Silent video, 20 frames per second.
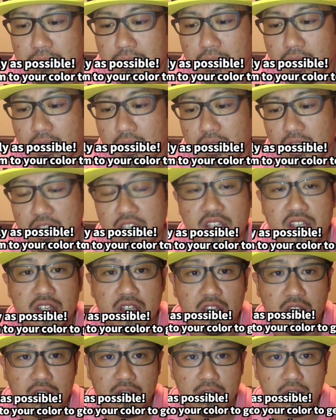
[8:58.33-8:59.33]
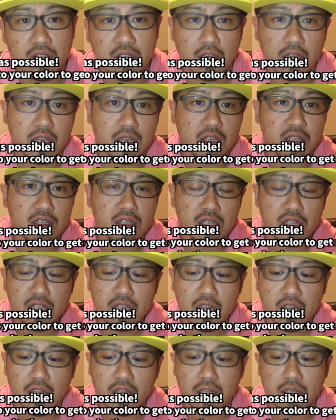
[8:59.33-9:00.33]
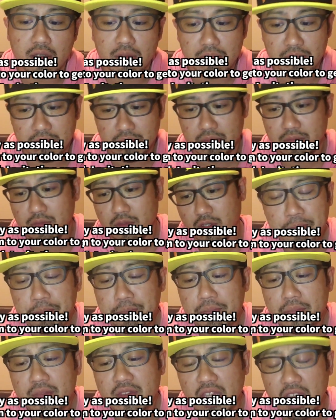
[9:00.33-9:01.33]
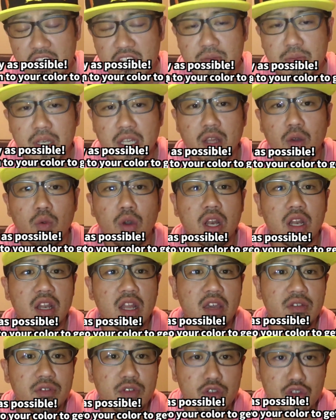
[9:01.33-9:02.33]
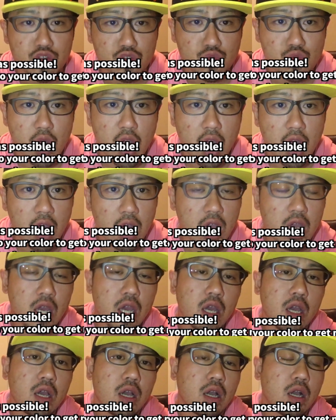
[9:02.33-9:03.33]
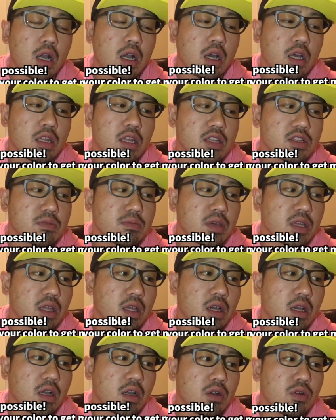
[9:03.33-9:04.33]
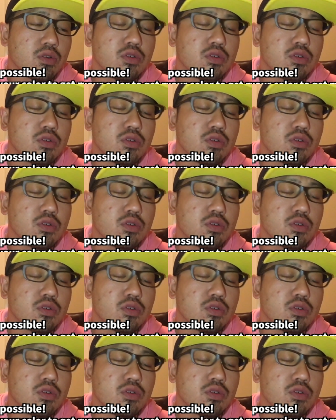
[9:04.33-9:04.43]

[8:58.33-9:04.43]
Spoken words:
But in the Netherlands, doesn't matter what level you are, doesn't matter